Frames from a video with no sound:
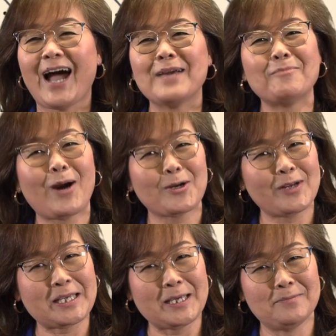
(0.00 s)
I'm
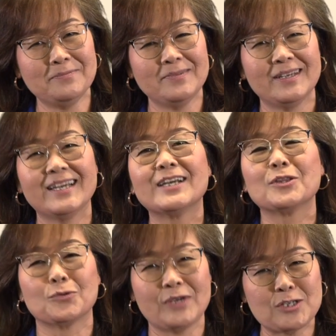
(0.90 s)
Margaret Kim,
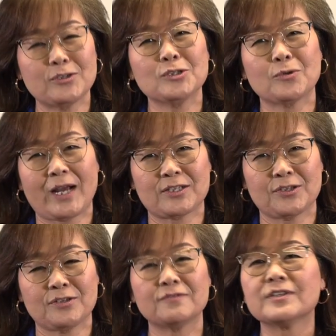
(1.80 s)
the Regional
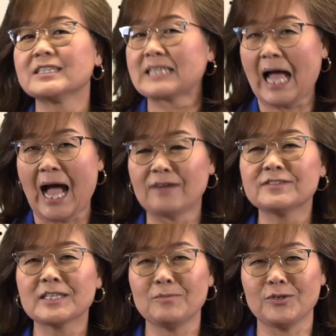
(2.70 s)
Director for the
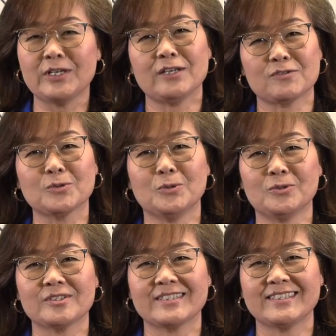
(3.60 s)
Taft Community of
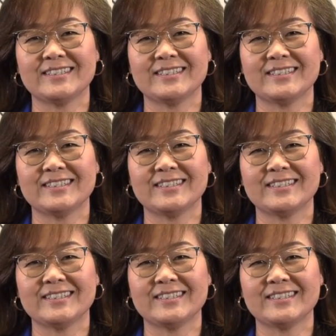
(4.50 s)
Schools.